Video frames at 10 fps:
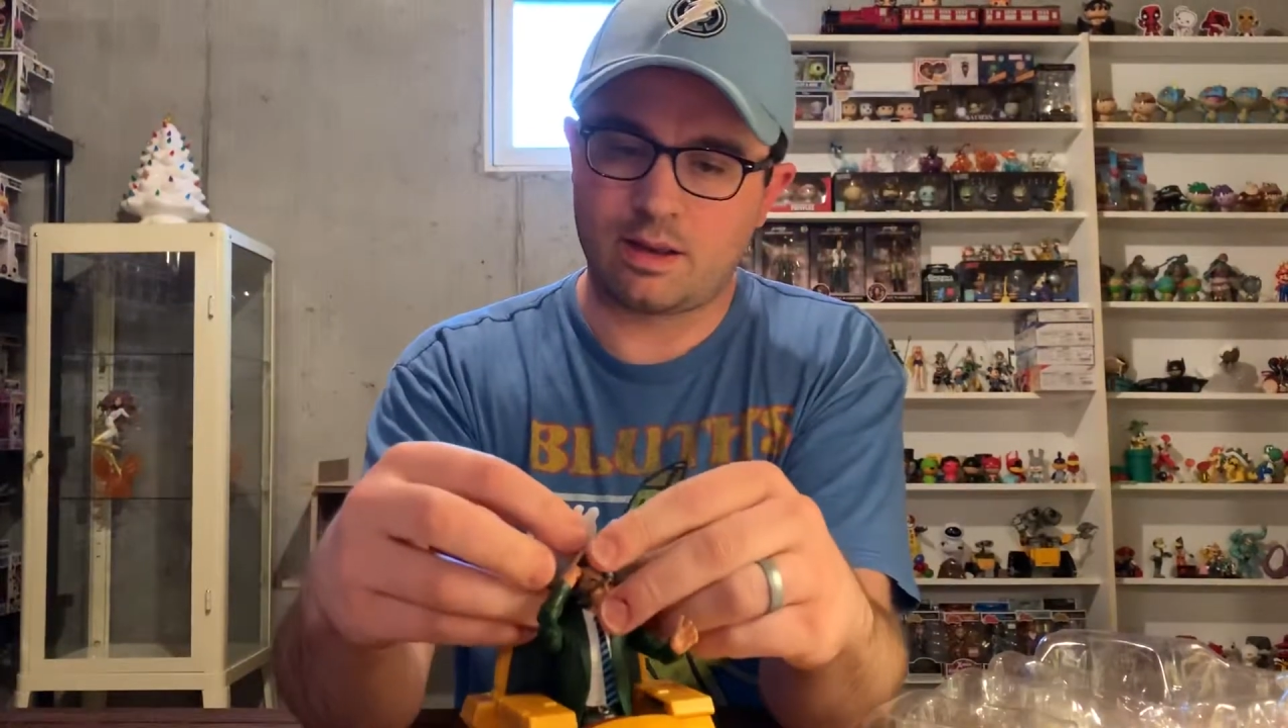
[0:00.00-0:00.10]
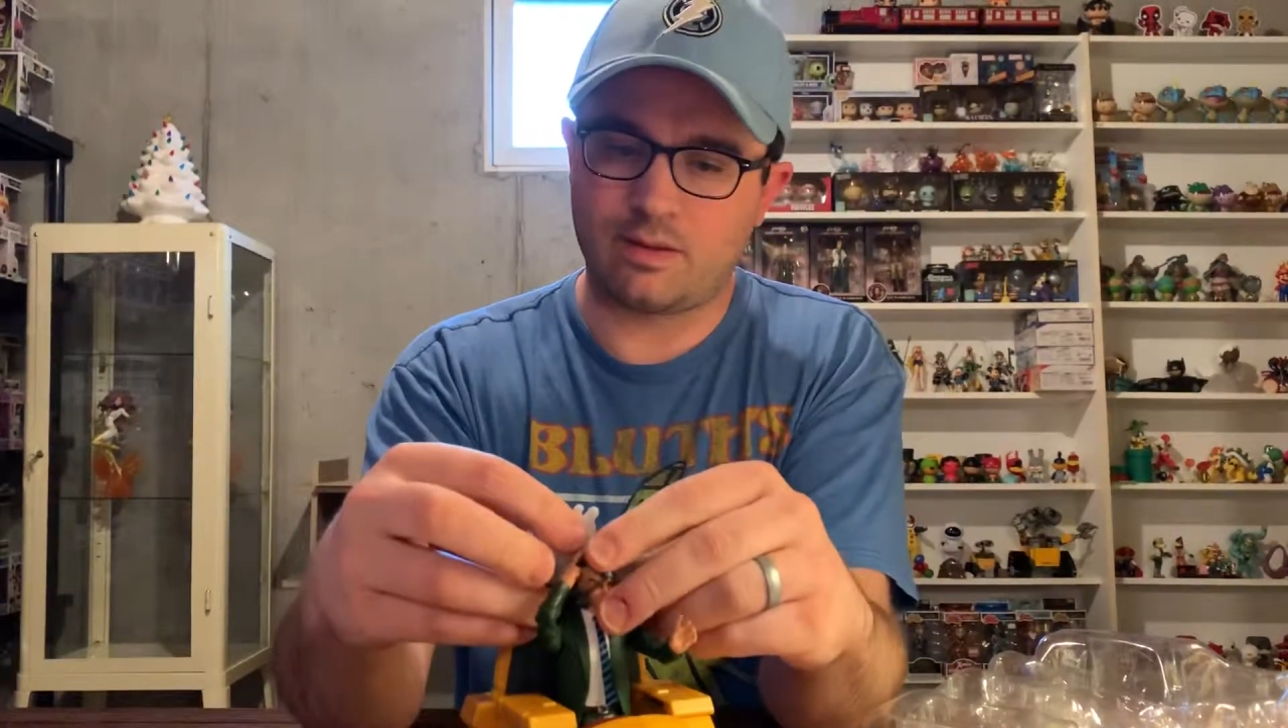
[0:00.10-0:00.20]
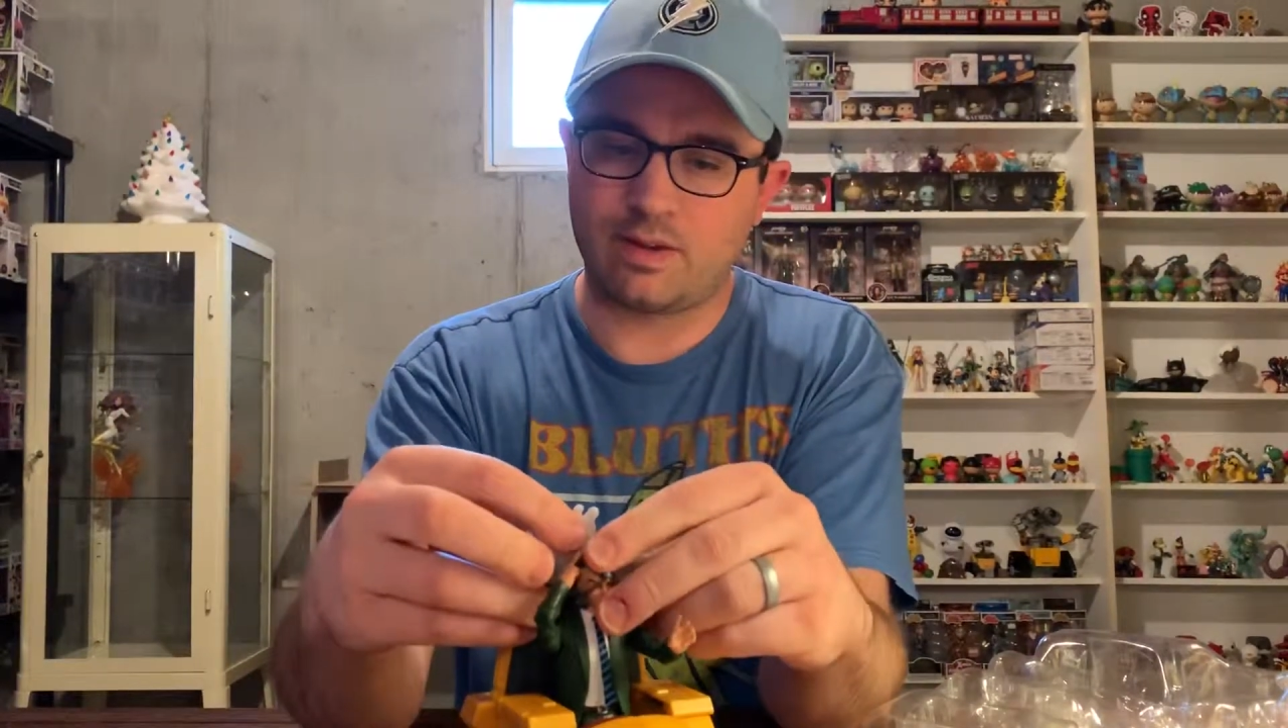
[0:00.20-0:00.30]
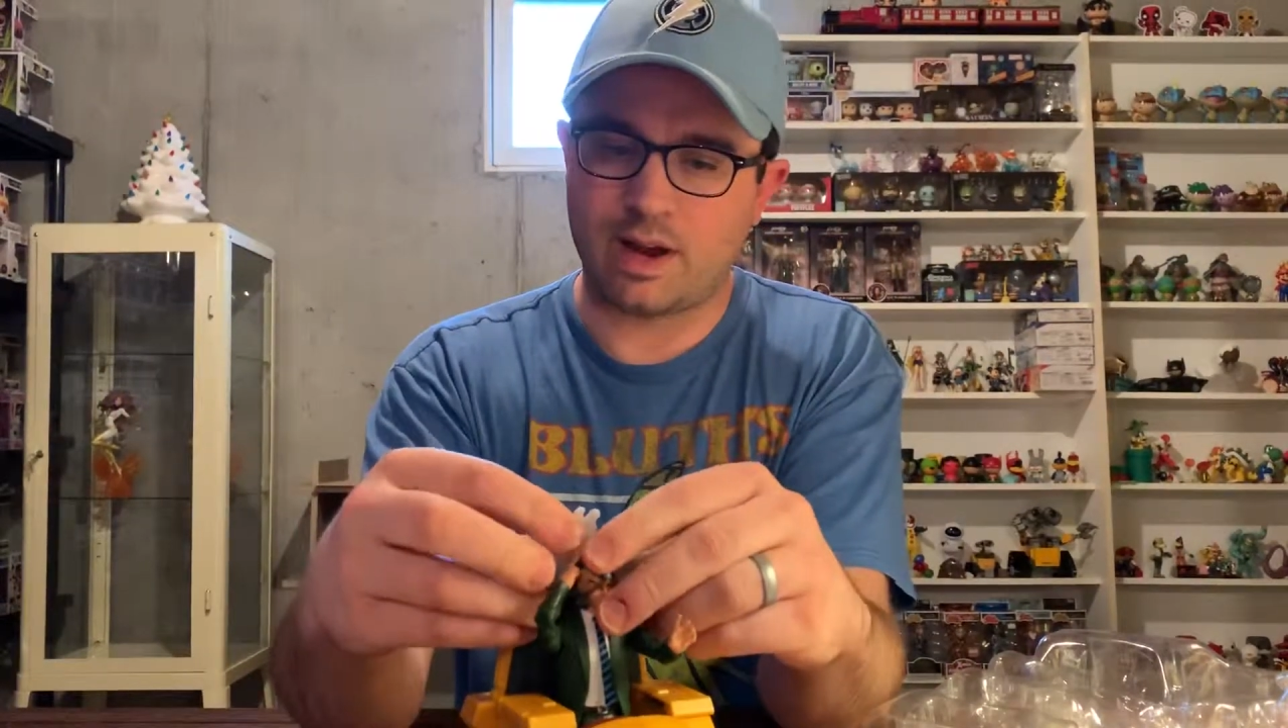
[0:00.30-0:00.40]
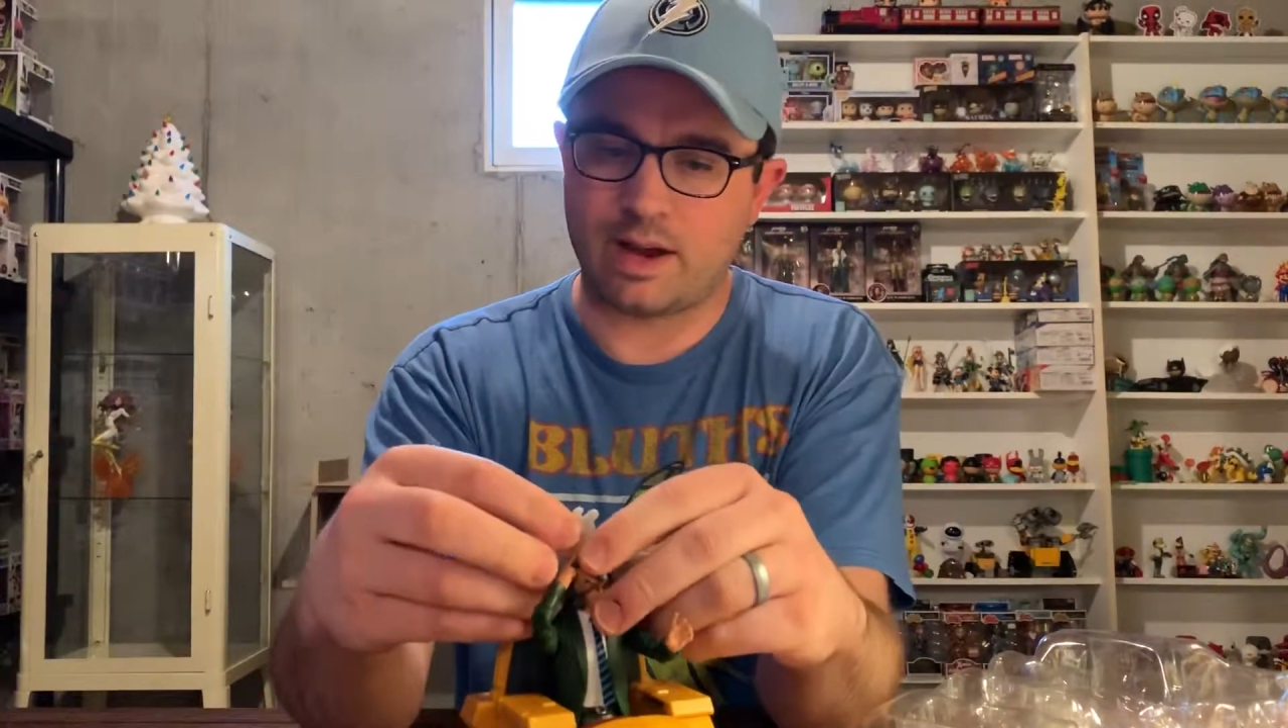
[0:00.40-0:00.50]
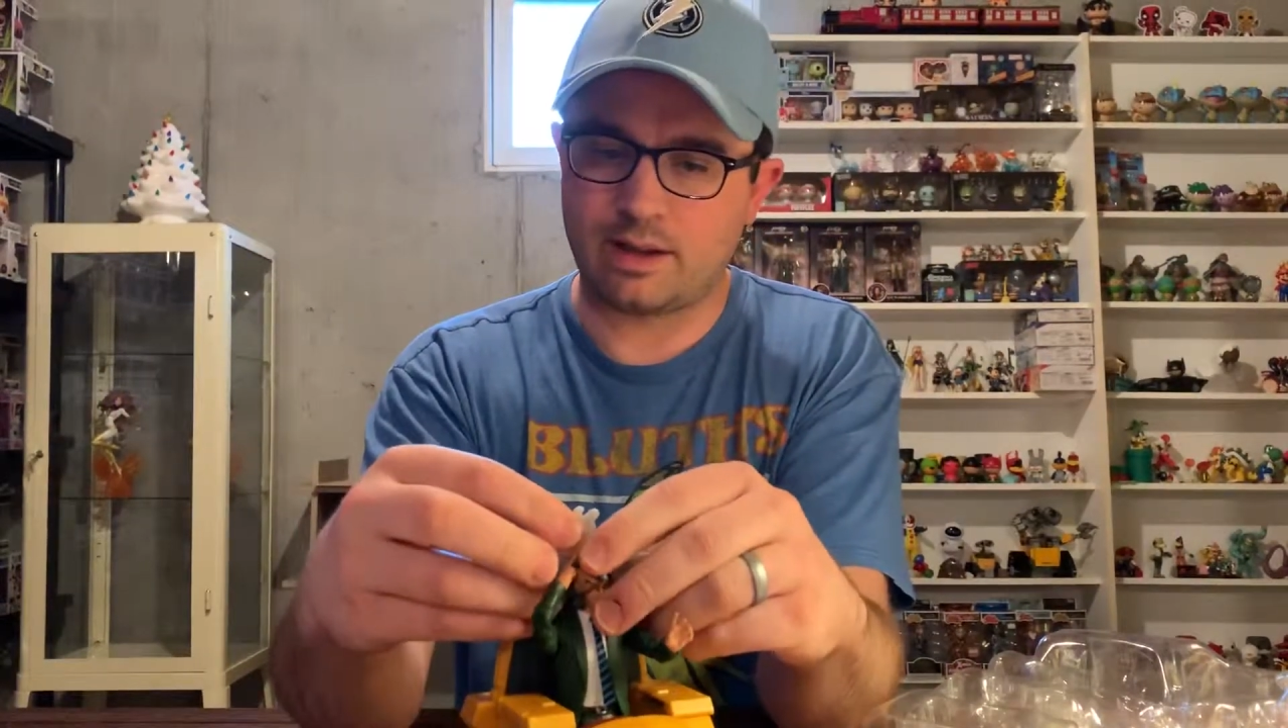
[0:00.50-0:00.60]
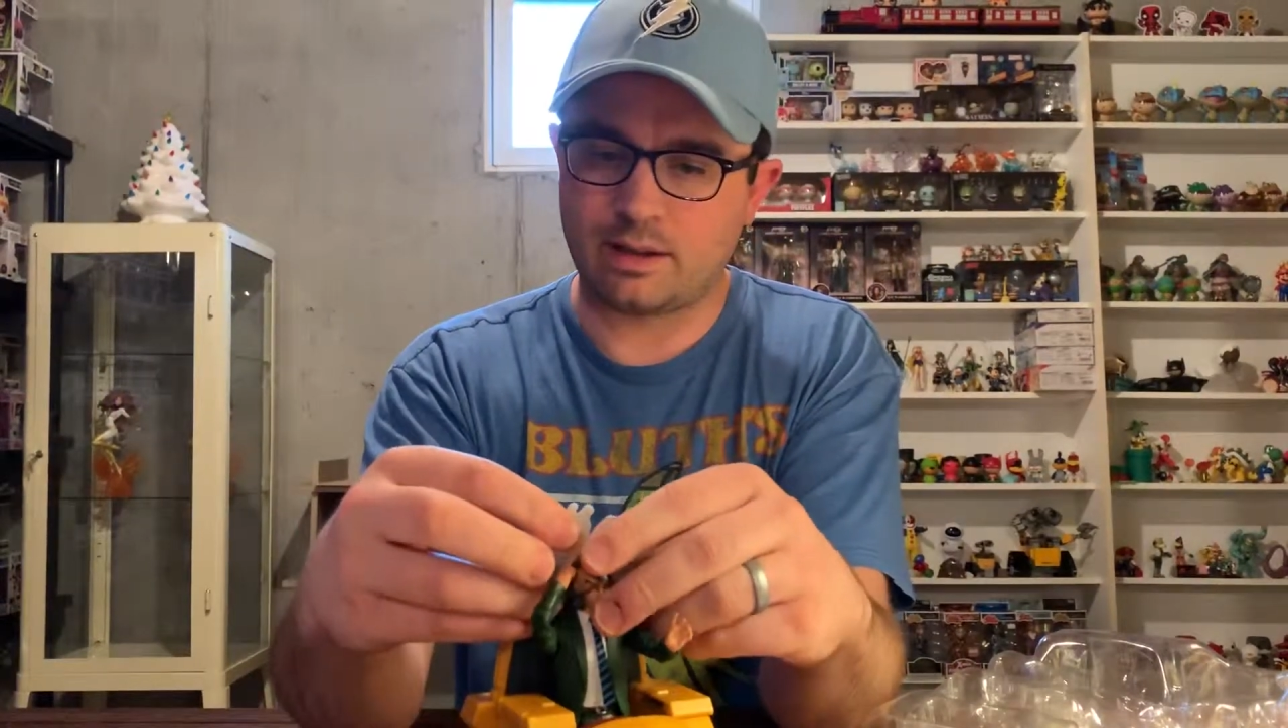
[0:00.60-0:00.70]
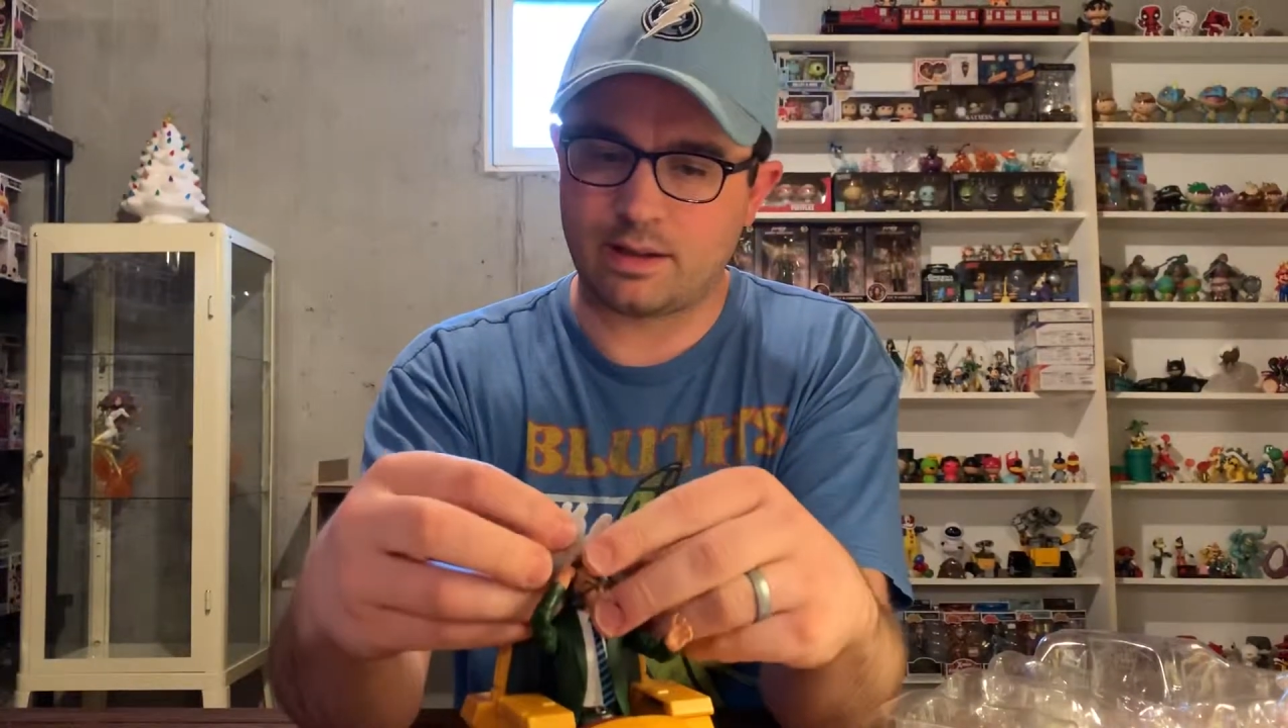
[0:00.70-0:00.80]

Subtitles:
they've got